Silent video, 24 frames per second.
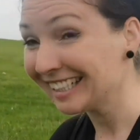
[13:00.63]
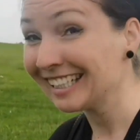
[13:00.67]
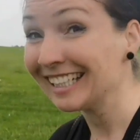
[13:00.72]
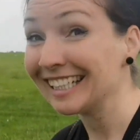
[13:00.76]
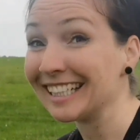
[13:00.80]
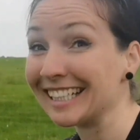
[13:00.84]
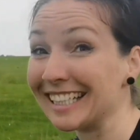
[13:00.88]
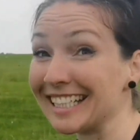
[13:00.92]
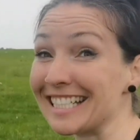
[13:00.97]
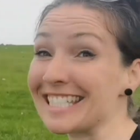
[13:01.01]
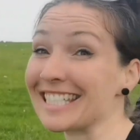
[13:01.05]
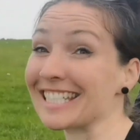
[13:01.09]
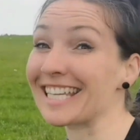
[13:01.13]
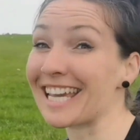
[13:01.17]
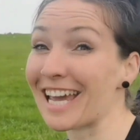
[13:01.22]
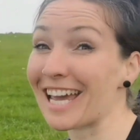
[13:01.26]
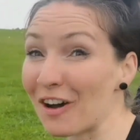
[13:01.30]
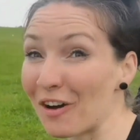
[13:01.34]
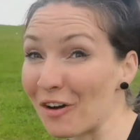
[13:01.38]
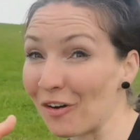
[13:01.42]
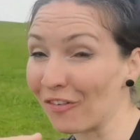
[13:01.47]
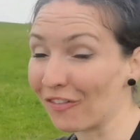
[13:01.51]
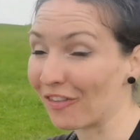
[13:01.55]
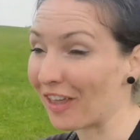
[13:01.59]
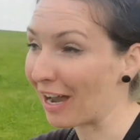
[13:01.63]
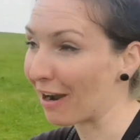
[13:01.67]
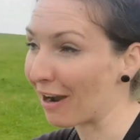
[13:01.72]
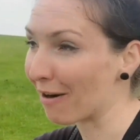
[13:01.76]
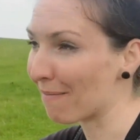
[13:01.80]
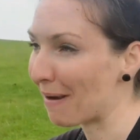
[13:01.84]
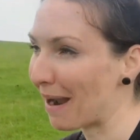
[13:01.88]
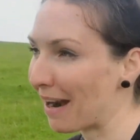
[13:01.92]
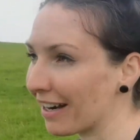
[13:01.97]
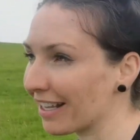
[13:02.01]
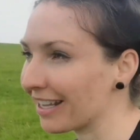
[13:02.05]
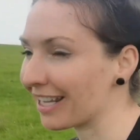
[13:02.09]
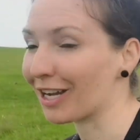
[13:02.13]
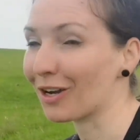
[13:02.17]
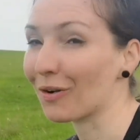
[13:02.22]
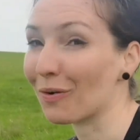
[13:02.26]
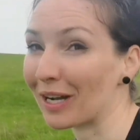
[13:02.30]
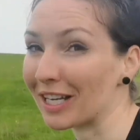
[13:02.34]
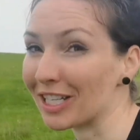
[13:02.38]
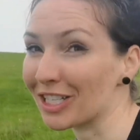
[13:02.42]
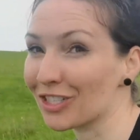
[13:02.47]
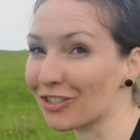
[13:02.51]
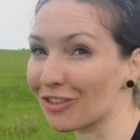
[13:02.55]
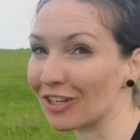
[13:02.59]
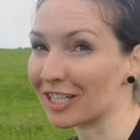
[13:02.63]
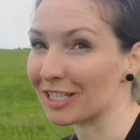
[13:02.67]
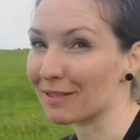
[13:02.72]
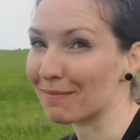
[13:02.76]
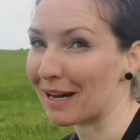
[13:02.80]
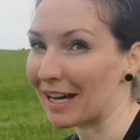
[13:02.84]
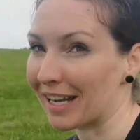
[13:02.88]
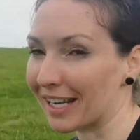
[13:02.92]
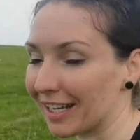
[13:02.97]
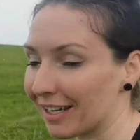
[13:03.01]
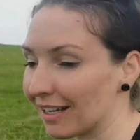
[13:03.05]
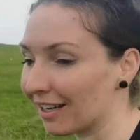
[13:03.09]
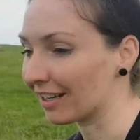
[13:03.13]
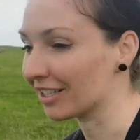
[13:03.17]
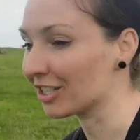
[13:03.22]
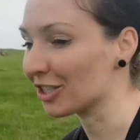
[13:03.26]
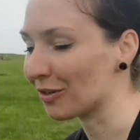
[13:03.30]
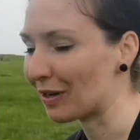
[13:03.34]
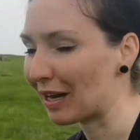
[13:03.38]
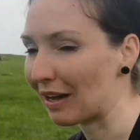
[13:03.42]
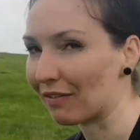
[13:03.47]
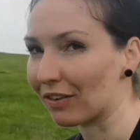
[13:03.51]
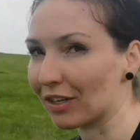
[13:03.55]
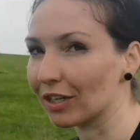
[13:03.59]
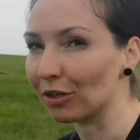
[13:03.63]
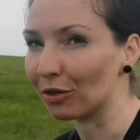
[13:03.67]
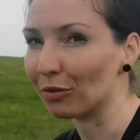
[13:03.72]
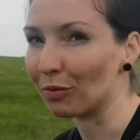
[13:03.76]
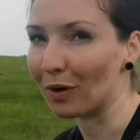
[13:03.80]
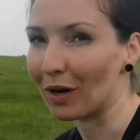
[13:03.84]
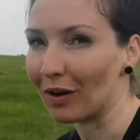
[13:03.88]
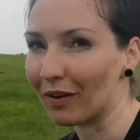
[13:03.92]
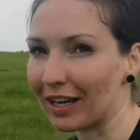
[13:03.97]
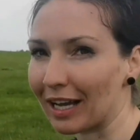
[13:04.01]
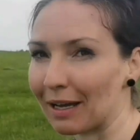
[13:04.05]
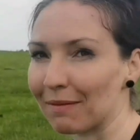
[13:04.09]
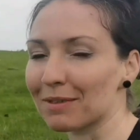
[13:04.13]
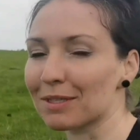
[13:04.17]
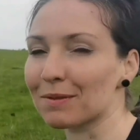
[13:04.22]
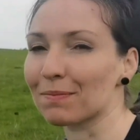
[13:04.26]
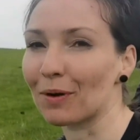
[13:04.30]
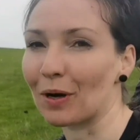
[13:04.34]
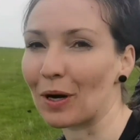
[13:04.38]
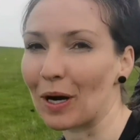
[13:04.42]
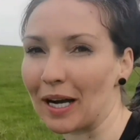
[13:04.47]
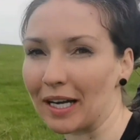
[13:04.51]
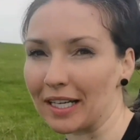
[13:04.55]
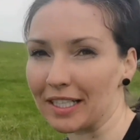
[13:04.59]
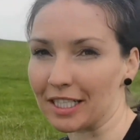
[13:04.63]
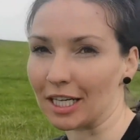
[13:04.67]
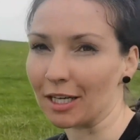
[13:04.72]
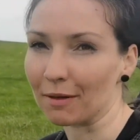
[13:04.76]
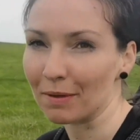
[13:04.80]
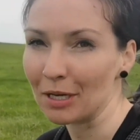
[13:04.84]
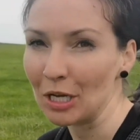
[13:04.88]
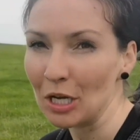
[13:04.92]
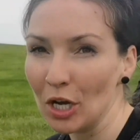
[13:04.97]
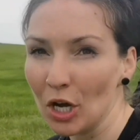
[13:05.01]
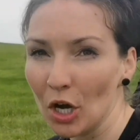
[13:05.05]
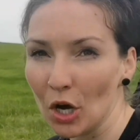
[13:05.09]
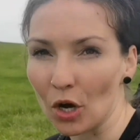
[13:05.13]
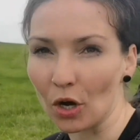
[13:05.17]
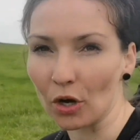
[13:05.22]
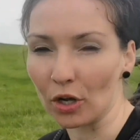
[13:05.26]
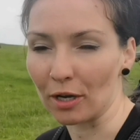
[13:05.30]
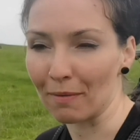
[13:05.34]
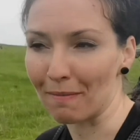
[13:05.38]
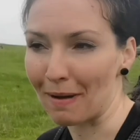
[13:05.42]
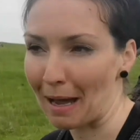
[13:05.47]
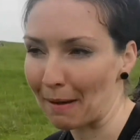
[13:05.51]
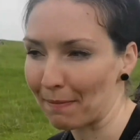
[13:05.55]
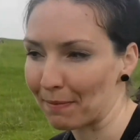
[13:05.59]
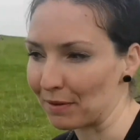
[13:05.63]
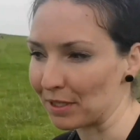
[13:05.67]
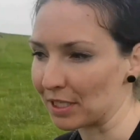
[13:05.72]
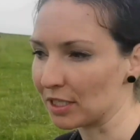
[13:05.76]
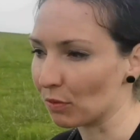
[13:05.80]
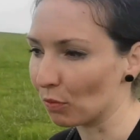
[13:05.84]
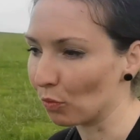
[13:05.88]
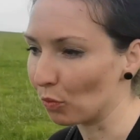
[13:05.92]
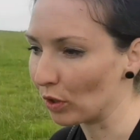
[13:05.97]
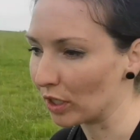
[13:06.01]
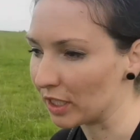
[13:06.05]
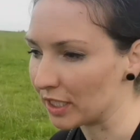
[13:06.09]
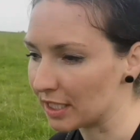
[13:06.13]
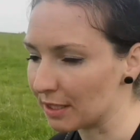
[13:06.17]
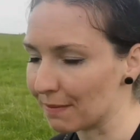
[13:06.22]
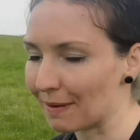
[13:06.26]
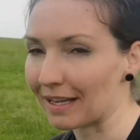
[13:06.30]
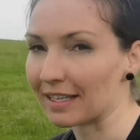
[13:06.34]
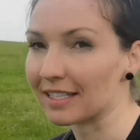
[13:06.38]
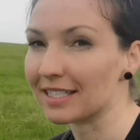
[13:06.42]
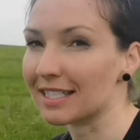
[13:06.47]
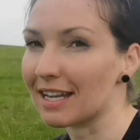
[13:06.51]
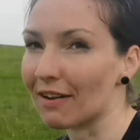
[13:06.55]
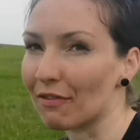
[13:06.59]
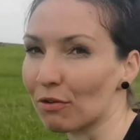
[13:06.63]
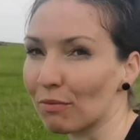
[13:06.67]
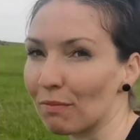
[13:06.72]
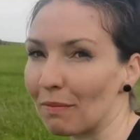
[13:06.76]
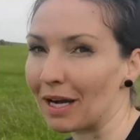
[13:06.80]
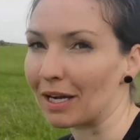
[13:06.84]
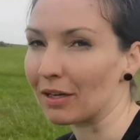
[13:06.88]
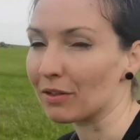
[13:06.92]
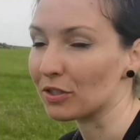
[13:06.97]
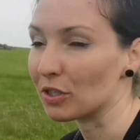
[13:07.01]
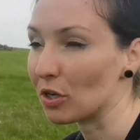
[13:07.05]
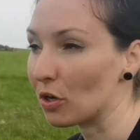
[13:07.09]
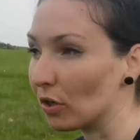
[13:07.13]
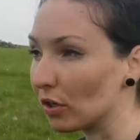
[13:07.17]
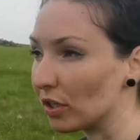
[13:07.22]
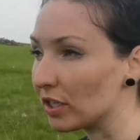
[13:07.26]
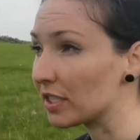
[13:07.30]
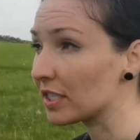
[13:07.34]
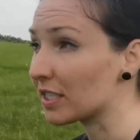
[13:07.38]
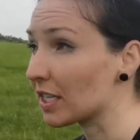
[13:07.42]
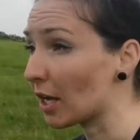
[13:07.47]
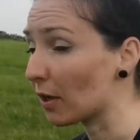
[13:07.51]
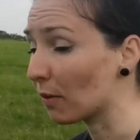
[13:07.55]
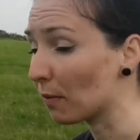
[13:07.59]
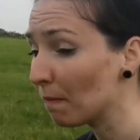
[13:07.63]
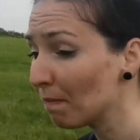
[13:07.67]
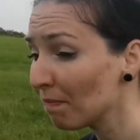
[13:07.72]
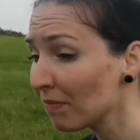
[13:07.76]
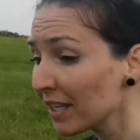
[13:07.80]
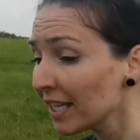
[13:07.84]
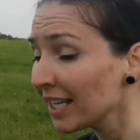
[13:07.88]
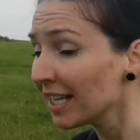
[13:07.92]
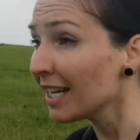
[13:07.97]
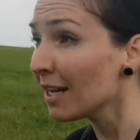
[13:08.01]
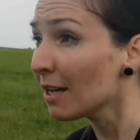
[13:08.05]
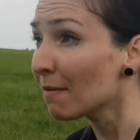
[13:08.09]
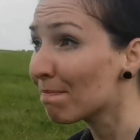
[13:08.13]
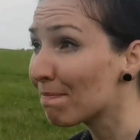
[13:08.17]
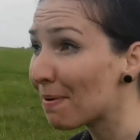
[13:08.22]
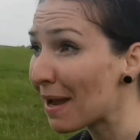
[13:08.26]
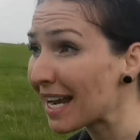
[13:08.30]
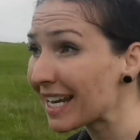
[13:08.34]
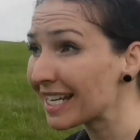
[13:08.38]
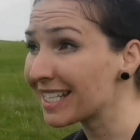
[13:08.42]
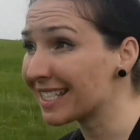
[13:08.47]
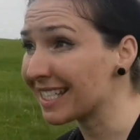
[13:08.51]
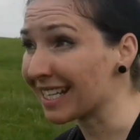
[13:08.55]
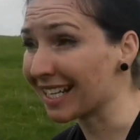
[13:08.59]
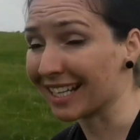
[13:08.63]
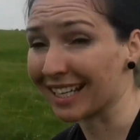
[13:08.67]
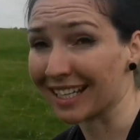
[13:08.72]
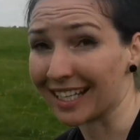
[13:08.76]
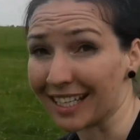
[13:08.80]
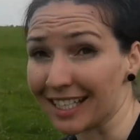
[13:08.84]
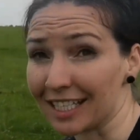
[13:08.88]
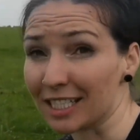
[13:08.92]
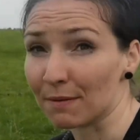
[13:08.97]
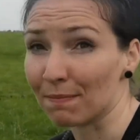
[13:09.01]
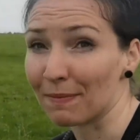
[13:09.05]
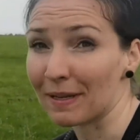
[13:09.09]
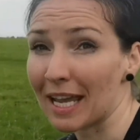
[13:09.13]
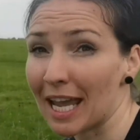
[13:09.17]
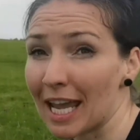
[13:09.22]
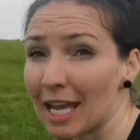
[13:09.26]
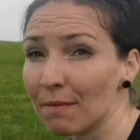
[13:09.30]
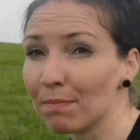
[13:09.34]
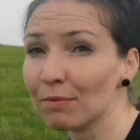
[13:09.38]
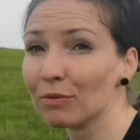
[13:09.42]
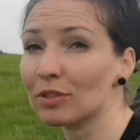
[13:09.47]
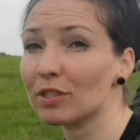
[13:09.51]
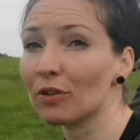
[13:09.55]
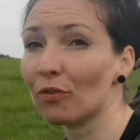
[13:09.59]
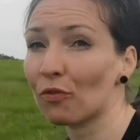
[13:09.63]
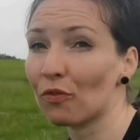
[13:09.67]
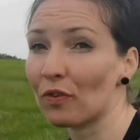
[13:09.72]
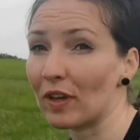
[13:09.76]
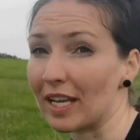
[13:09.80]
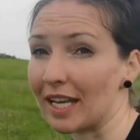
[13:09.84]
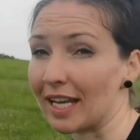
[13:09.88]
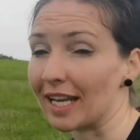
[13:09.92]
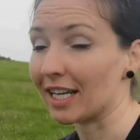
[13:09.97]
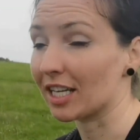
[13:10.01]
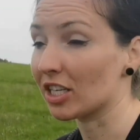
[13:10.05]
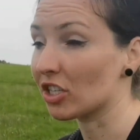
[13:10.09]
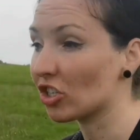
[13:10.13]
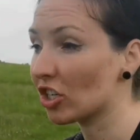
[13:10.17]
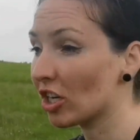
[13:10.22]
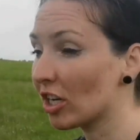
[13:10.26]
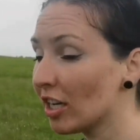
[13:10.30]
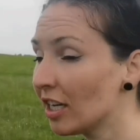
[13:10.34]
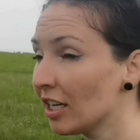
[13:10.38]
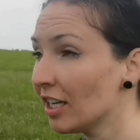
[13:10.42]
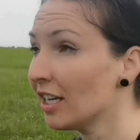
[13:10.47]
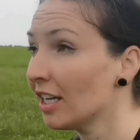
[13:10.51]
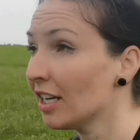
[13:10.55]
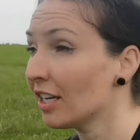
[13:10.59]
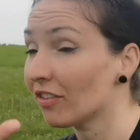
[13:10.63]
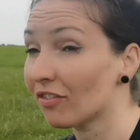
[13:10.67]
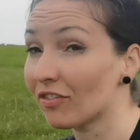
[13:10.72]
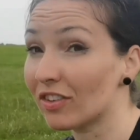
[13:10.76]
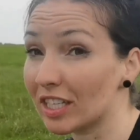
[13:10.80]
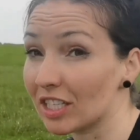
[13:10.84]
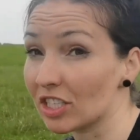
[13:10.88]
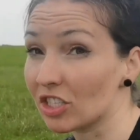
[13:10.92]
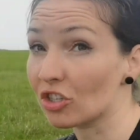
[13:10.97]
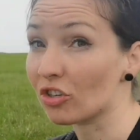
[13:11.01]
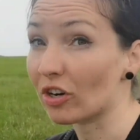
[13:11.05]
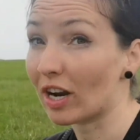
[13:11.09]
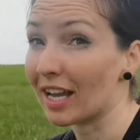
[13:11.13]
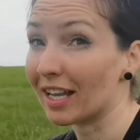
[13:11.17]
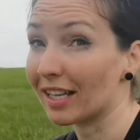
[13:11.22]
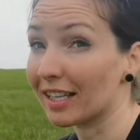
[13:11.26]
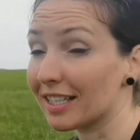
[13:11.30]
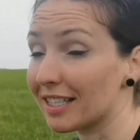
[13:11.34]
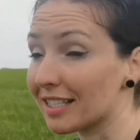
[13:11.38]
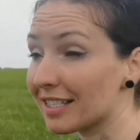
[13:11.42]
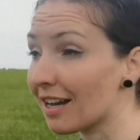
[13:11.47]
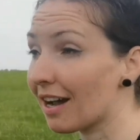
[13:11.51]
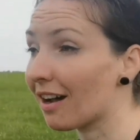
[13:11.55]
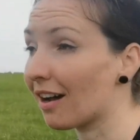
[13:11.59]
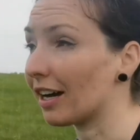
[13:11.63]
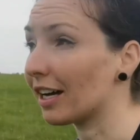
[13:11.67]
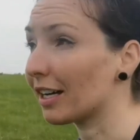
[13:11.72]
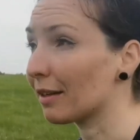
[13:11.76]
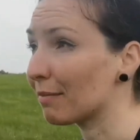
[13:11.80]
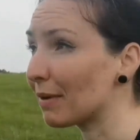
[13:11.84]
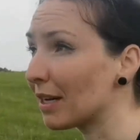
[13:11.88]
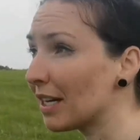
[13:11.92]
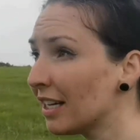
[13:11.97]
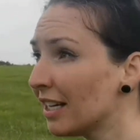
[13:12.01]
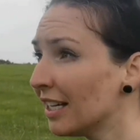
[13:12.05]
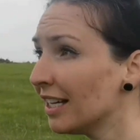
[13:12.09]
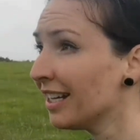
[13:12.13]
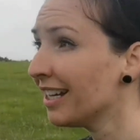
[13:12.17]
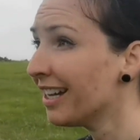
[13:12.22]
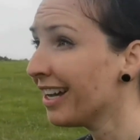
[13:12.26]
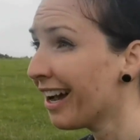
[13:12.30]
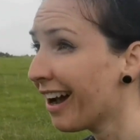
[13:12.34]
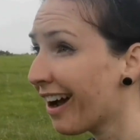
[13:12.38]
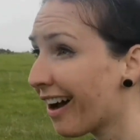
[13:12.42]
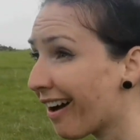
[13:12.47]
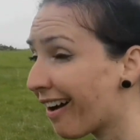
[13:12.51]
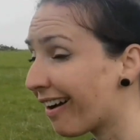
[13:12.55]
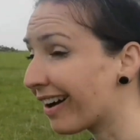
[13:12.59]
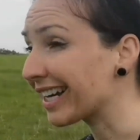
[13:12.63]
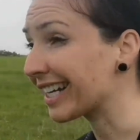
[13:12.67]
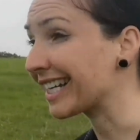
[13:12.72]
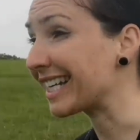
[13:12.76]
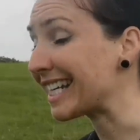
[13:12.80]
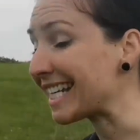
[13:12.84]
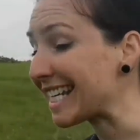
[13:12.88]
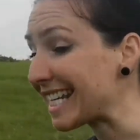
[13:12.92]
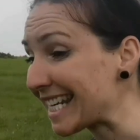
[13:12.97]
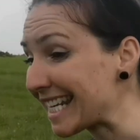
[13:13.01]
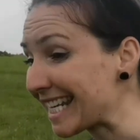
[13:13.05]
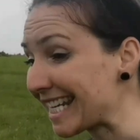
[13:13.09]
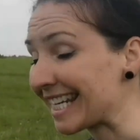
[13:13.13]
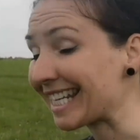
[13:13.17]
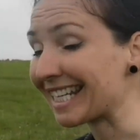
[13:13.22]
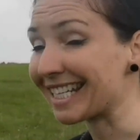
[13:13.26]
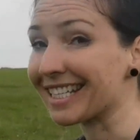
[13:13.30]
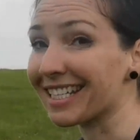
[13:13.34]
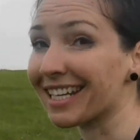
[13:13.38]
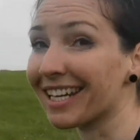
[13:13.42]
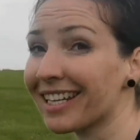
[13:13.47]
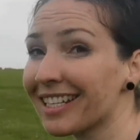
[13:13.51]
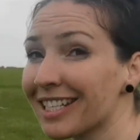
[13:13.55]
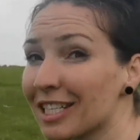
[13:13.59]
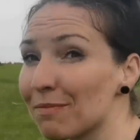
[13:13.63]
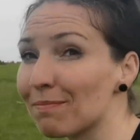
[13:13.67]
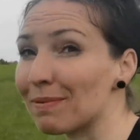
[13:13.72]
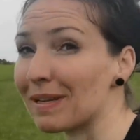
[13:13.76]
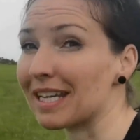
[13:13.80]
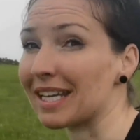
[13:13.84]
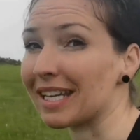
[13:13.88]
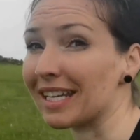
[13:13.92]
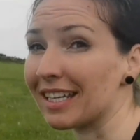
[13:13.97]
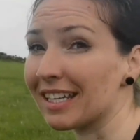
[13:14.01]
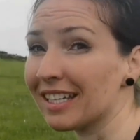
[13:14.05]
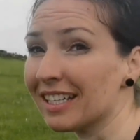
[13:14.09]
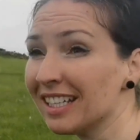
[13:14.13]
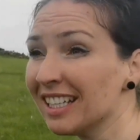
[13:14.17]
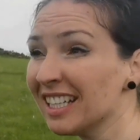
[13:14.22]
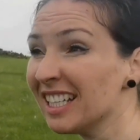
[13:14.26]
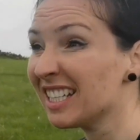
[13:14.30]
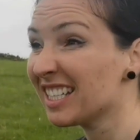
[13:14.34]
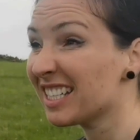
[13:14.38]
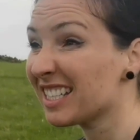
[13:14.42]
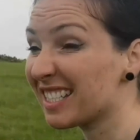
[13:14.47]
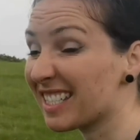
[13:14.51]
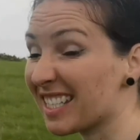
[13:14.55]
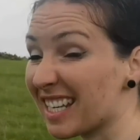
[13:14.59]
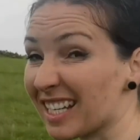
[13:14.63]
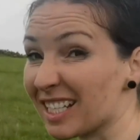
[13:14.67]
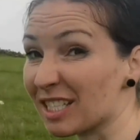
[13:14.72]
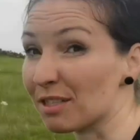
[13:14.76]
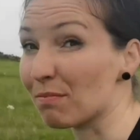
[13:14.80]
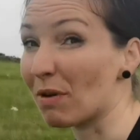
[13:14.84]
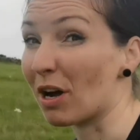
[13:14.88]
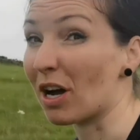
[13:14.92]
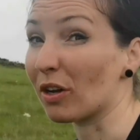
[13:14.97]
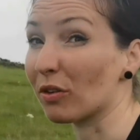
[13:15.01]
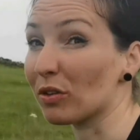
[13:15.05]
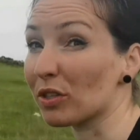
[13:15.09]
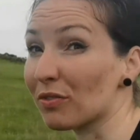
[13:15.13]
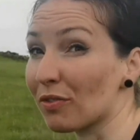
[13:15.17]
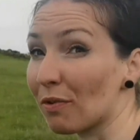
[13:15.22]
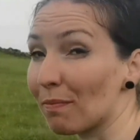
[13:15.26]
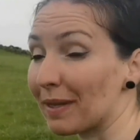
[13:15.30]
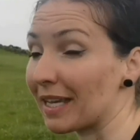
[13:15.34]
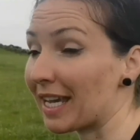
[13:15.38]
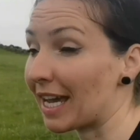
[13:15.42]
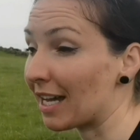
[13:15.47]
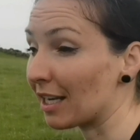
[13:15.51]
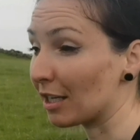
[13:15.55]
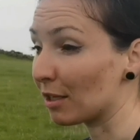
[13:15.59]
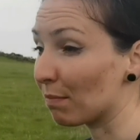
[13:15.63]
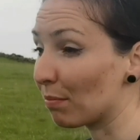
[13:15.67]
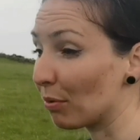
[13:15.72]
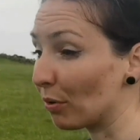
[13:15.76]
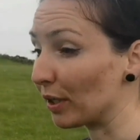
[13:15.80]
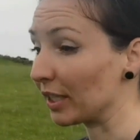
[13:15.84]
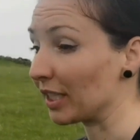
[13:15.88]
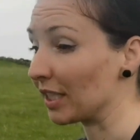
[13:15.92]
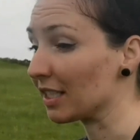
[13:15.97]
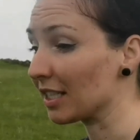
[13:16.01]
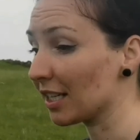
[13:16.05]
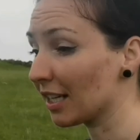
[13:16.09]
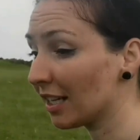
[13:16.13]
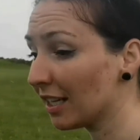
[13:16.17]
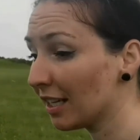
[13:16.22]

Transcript: need to get off there. Apparently they're quite strict about it. I do have a little wild camp spot eyed up on a map in some woods about 7 miles on. So basically to be able to finish this trail in time, I need to be 6 miles from the end point